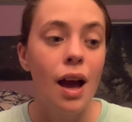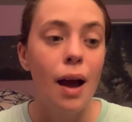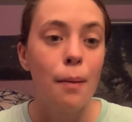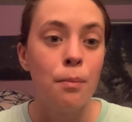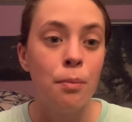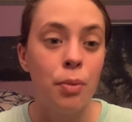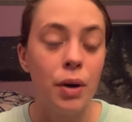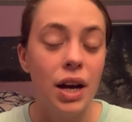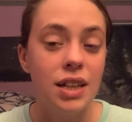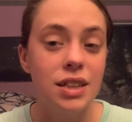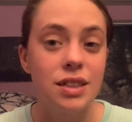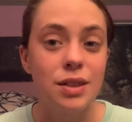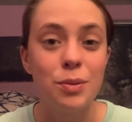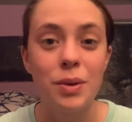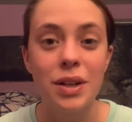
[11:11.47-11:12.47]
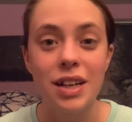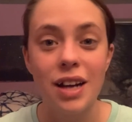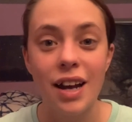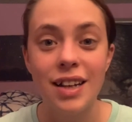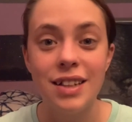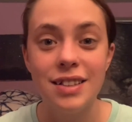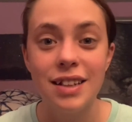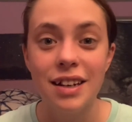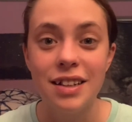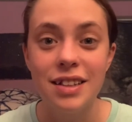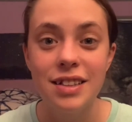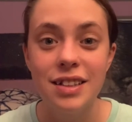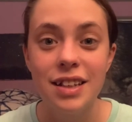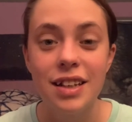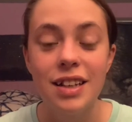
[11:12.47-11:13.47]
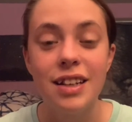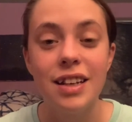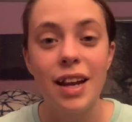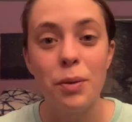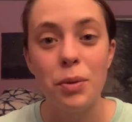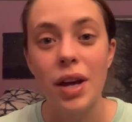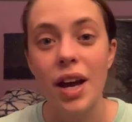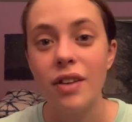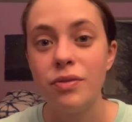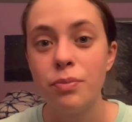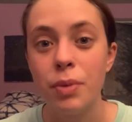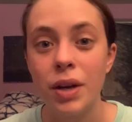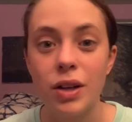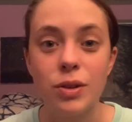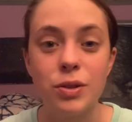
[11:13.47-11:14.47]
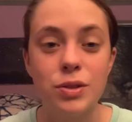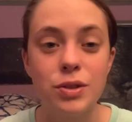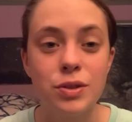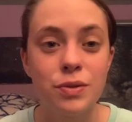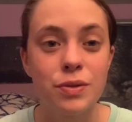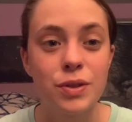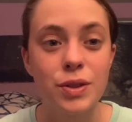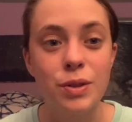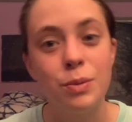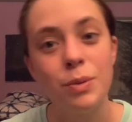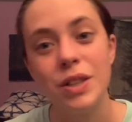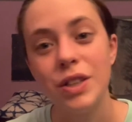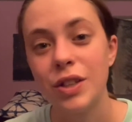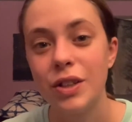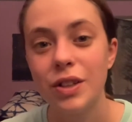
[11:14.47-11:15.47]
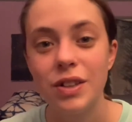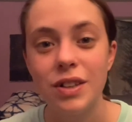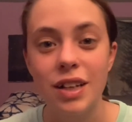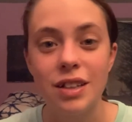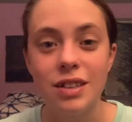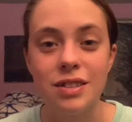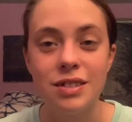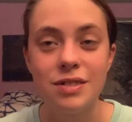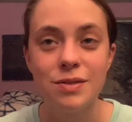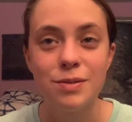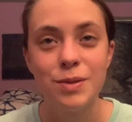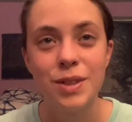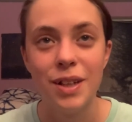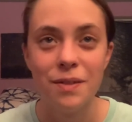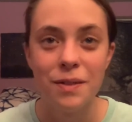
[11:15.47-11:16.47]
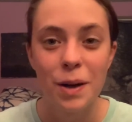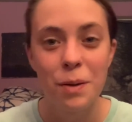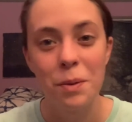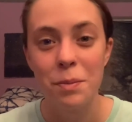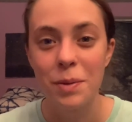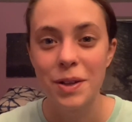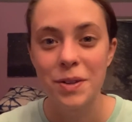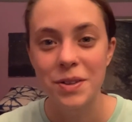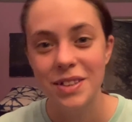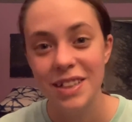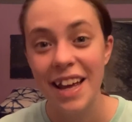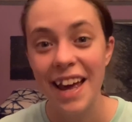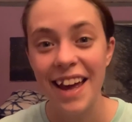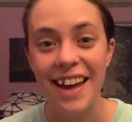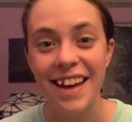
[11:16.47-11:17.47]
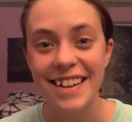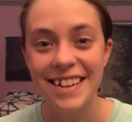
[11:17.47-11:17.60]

but we got it done. Now we have pickles for the winter, and whenever I want pickles, yay!